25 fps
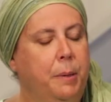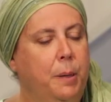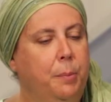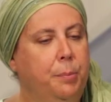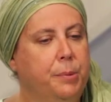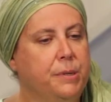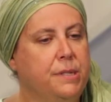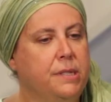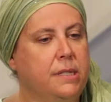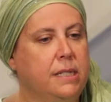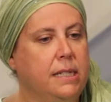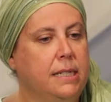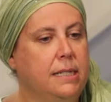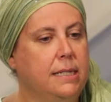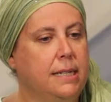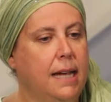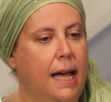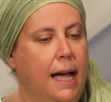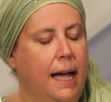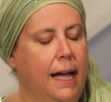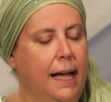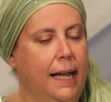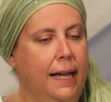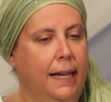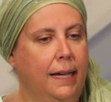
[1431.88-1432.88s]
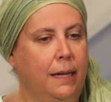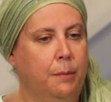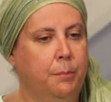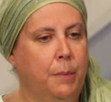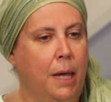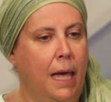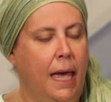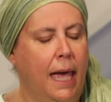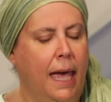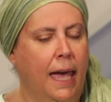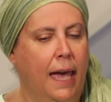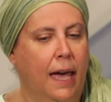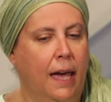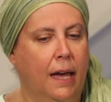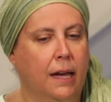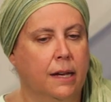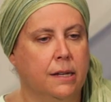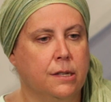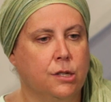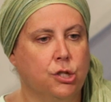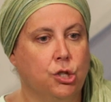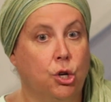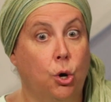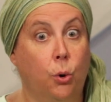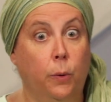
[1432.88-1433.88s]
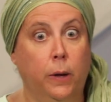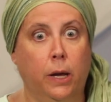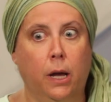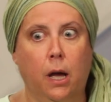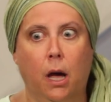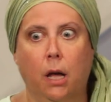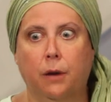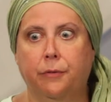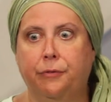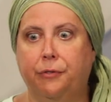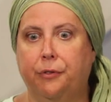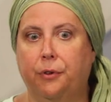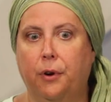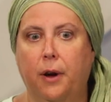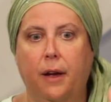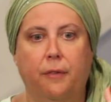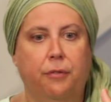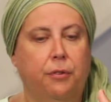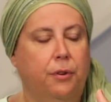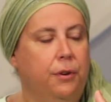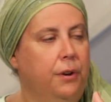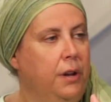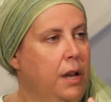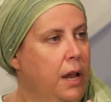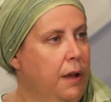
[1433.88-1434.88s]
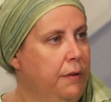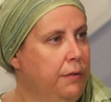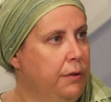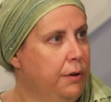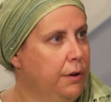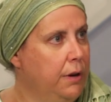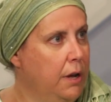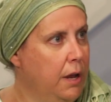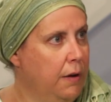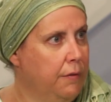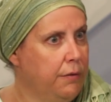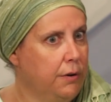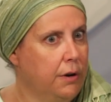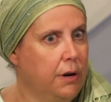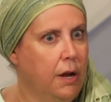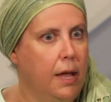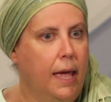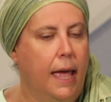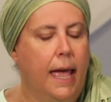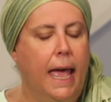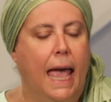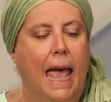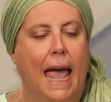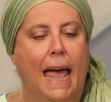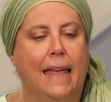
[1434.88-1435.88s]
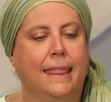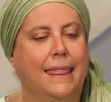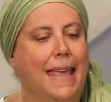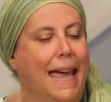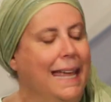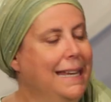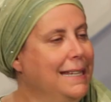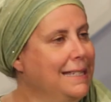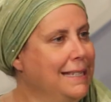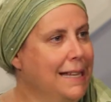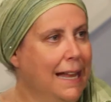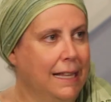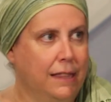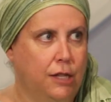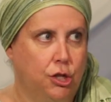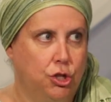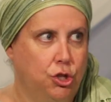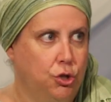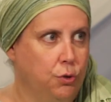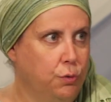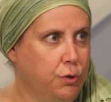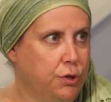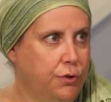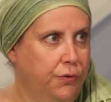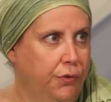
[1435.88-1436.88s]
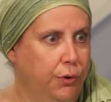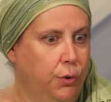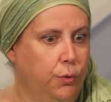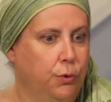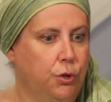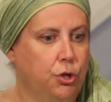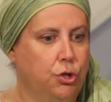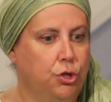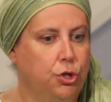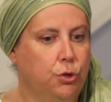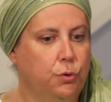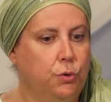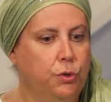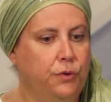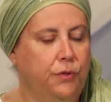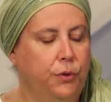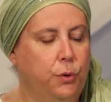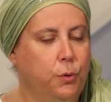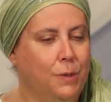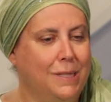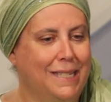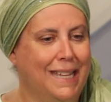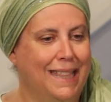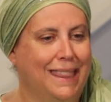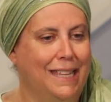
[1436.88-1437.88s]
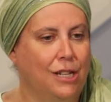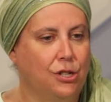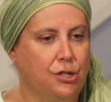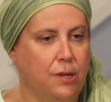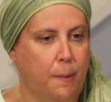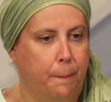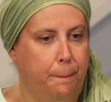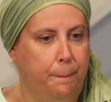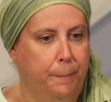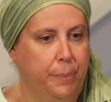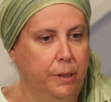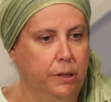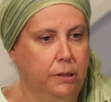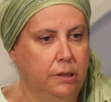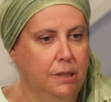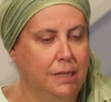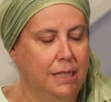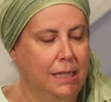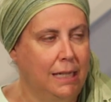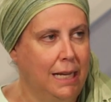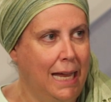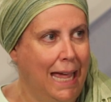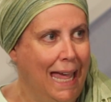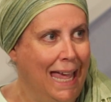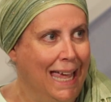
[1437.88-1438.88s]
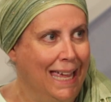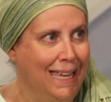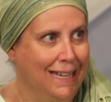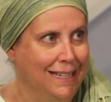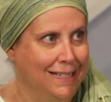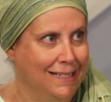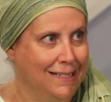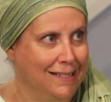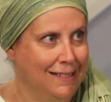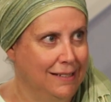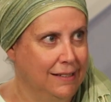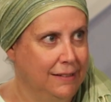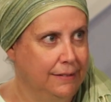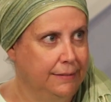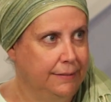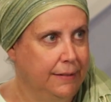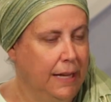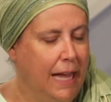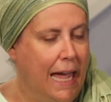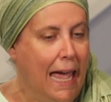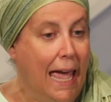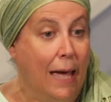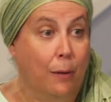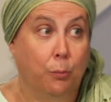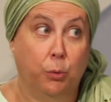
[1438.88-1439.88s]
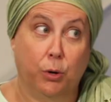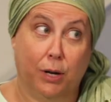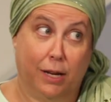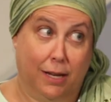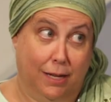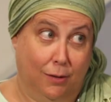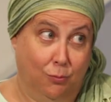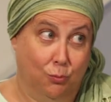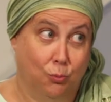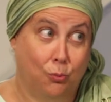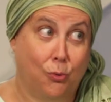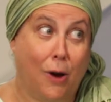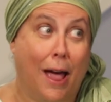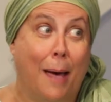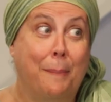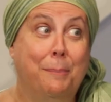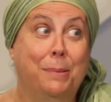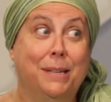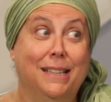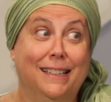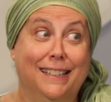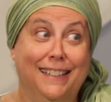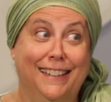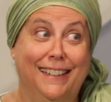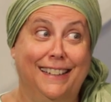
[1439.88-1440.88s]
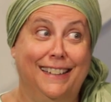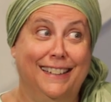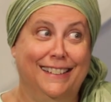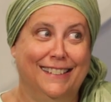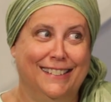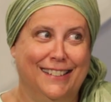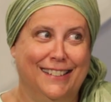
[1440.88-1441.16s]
of people see time as going on forever and ever and ever. And that is not the Jewish view. The Jewish view is that there's a built-in end and we're rapidly